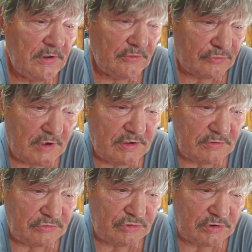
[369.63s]
Try to,
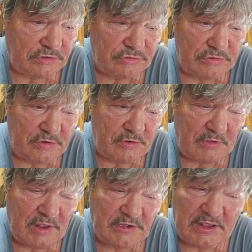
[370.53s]
you know,
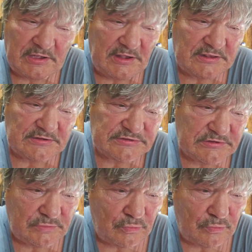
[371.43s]
I like I said,